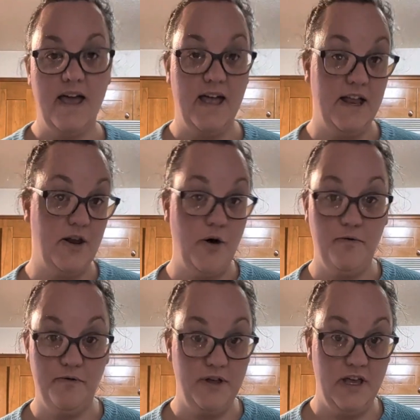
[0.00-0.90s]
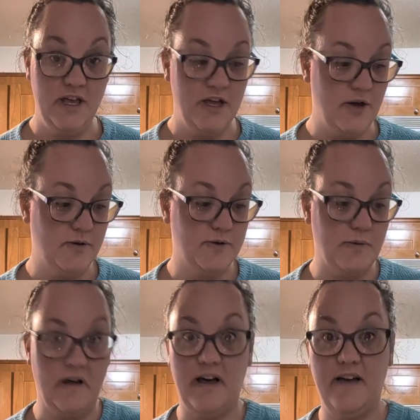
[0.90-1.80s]
And hopefully it goes
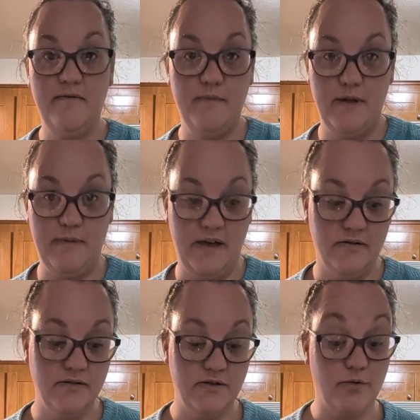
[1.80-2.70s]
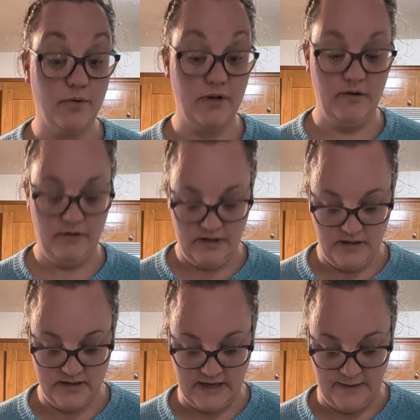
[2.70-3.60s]
well. I haven't made bagels in a really, really
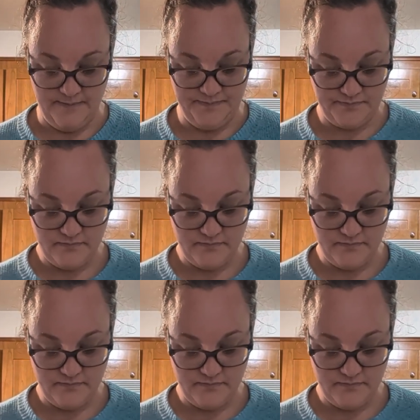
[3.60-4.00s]
long time.